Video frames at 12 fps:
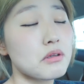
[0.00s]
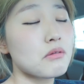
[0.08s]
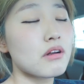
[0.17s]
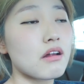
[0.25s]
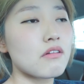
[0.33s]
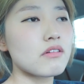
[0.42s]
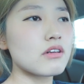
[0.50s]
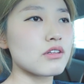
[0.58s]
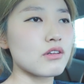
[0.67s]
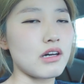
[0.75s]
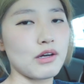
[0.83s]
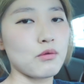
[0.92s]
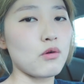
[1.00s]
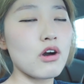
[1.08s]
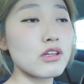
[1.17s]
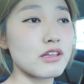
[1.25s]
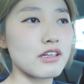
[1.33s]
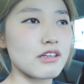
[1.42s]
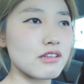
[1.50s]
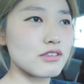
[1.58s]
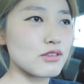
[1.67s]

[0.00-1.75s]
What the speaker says: Whatever, you know, I walked there,